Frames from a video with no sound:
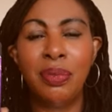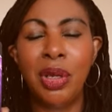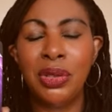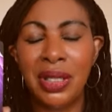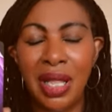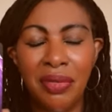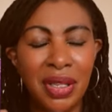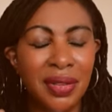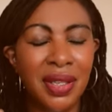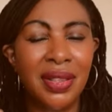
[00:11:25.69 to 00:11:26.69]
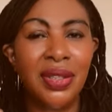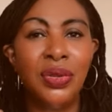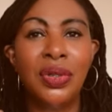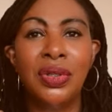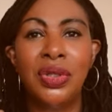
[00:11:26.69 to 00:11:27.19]
The most loving thing that
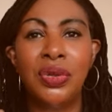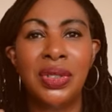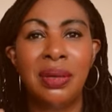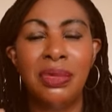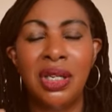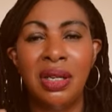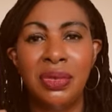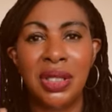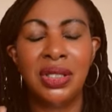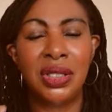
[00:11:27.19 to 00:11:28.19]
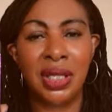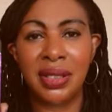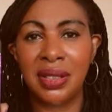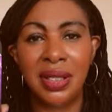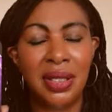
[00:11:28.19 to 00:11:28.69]
you can do sometimes is
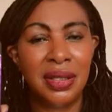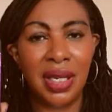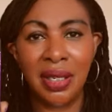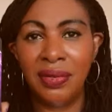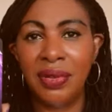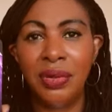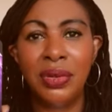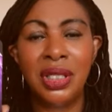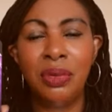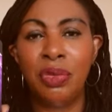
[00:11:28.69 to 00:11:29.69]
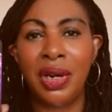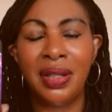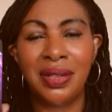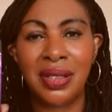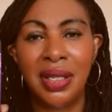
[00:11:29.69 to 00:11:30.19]
just take a few deep
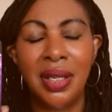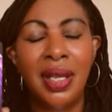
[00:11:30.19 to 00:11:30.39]
breaths